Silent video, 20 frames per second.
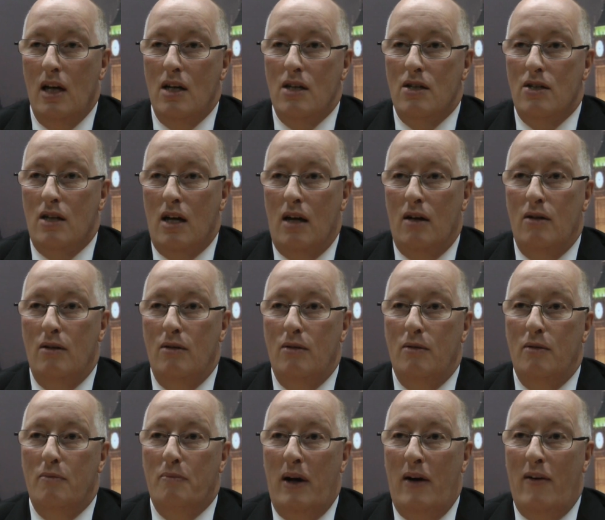
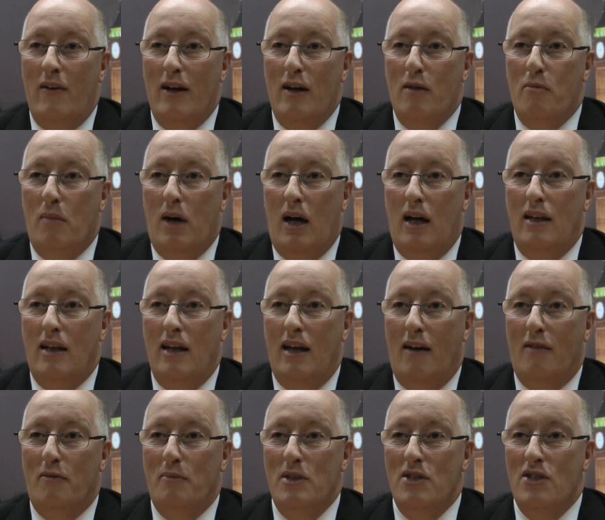So, bearing in mind the
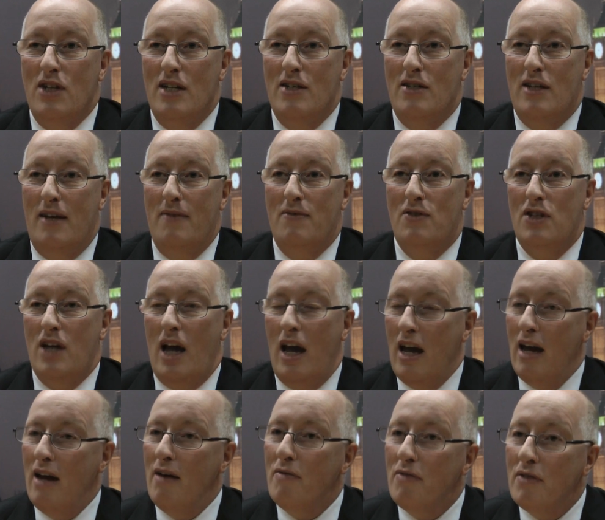government says they've
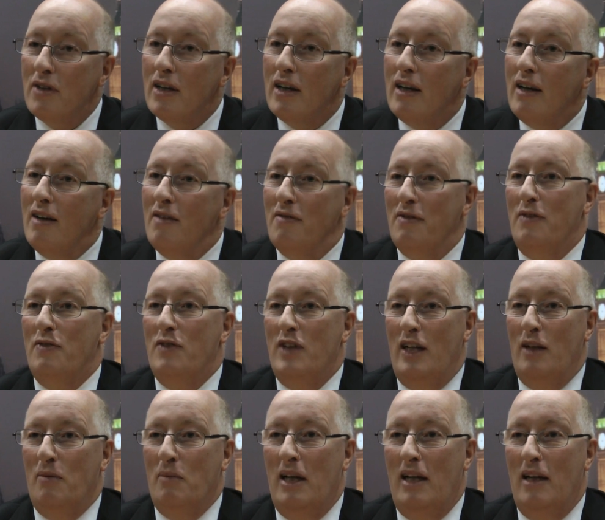saved
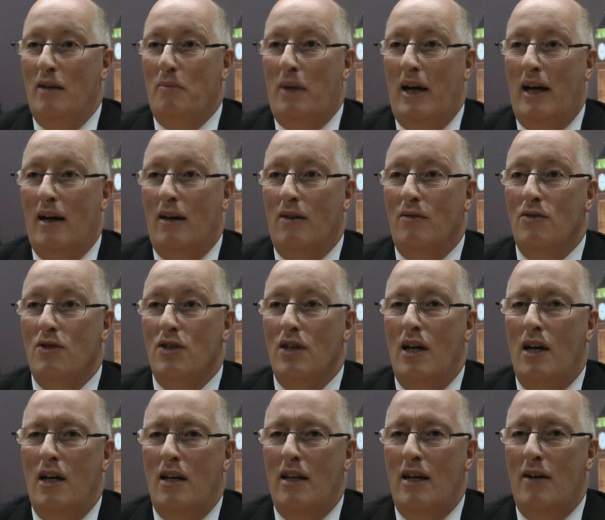£15 million,
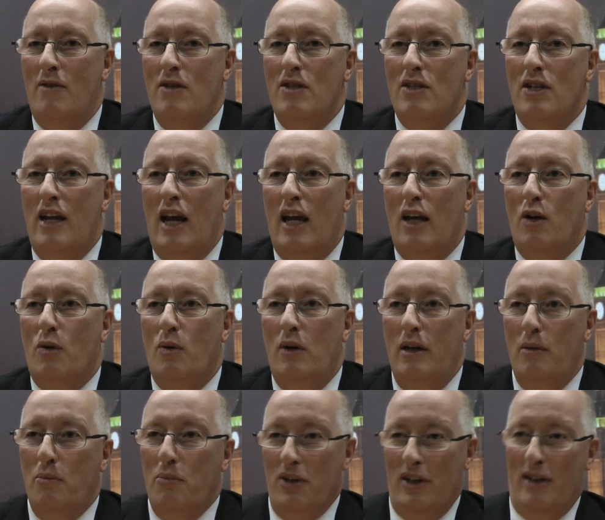there is an
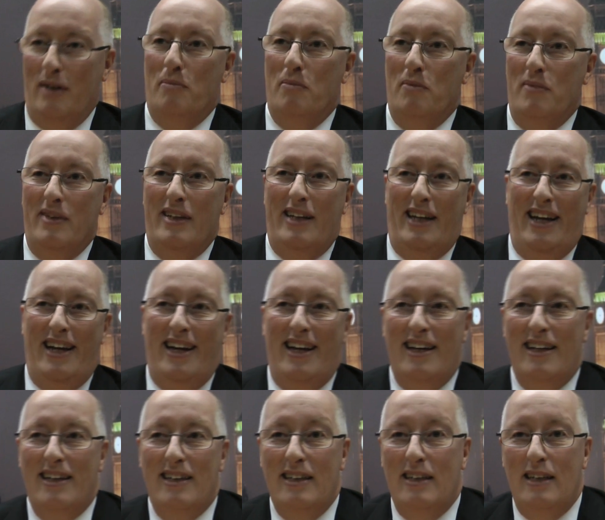equilibrium
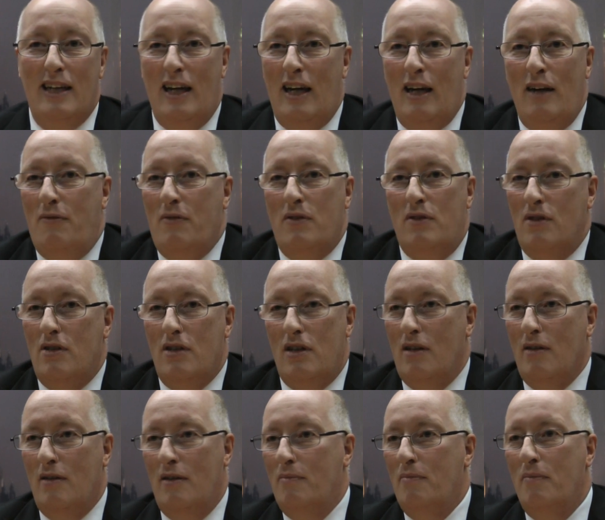there, even to
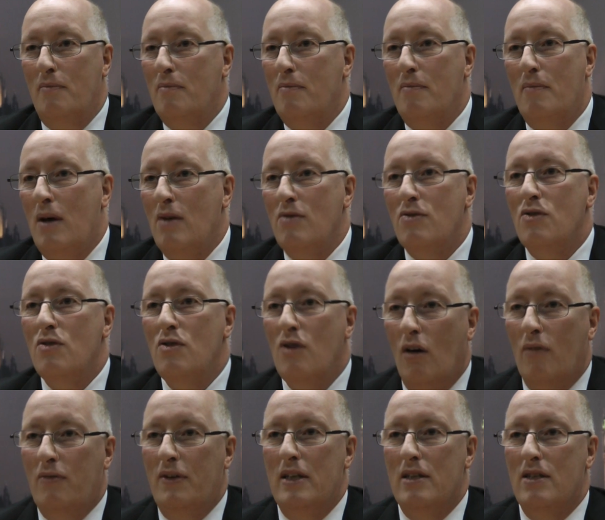the most
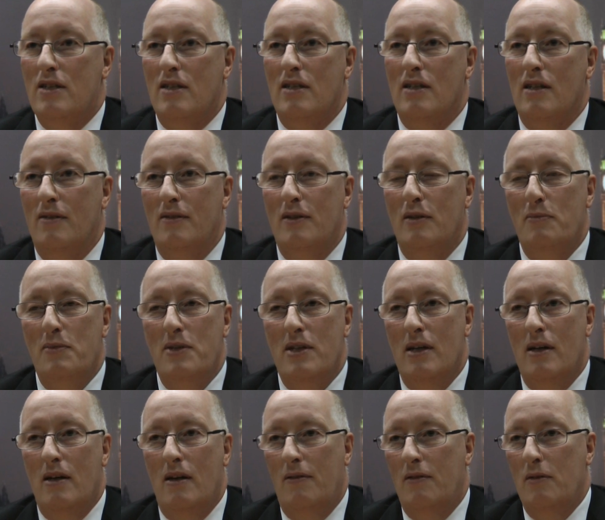novice
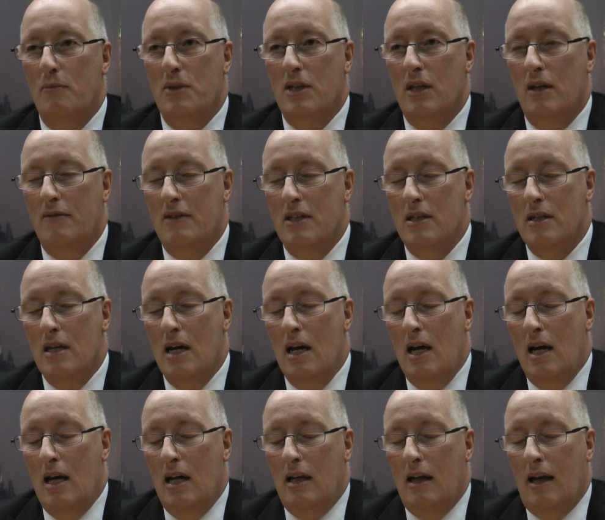of observers.
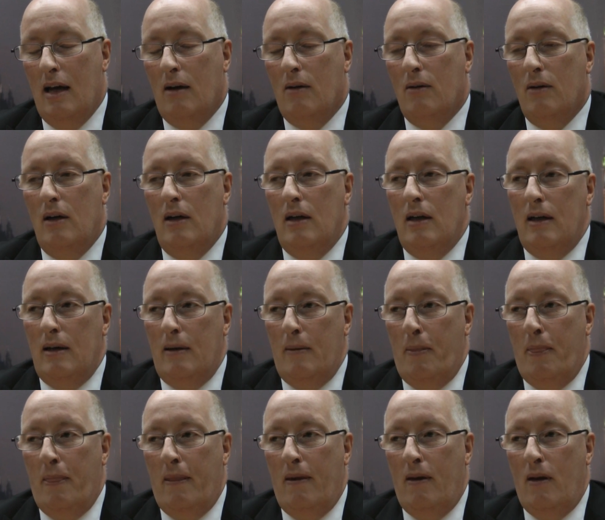Now,
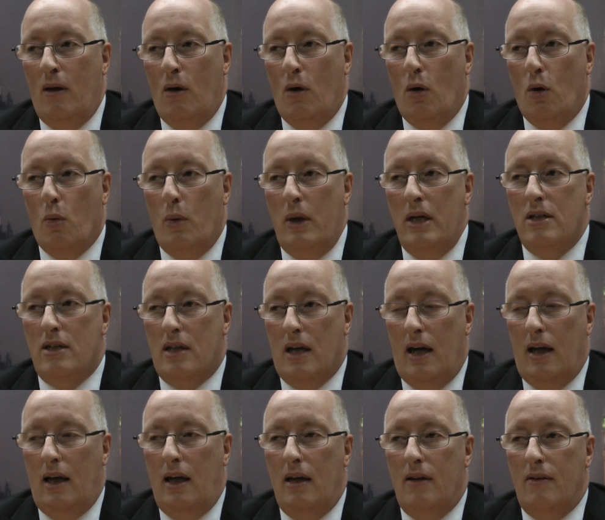we
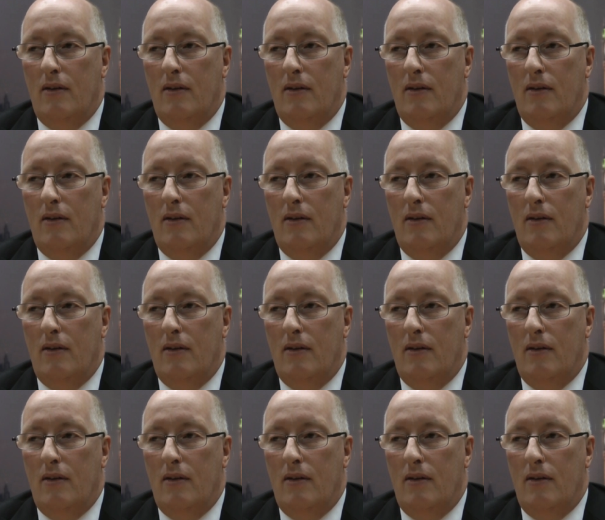say